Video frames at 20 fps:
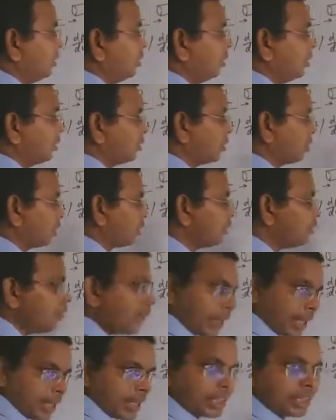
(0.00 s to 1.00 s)
So if
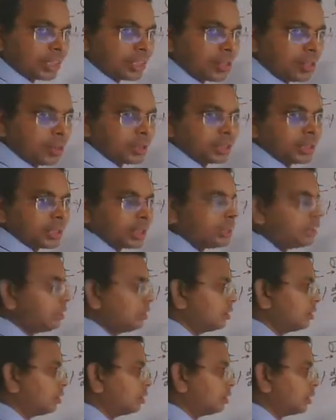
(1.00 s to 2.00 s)
n is
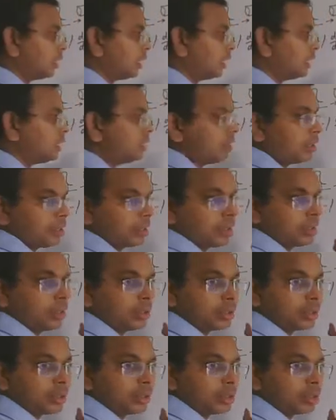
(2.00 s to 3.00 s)
constant, then
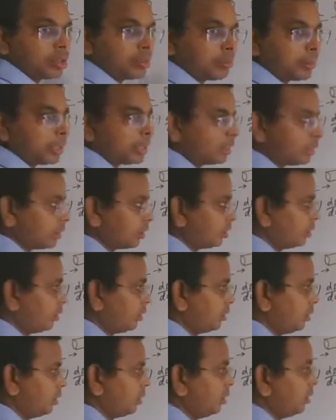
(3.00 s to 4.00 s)
no matter.
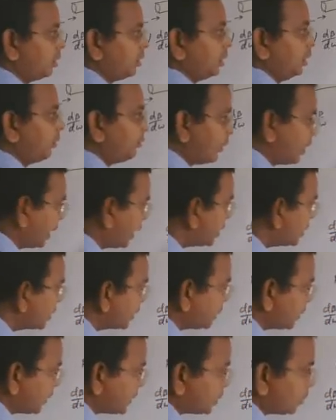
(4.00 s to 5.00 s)
If n
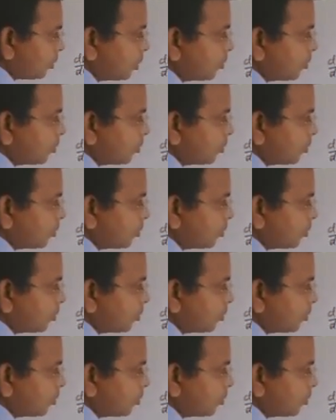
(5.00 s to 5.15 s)
depends on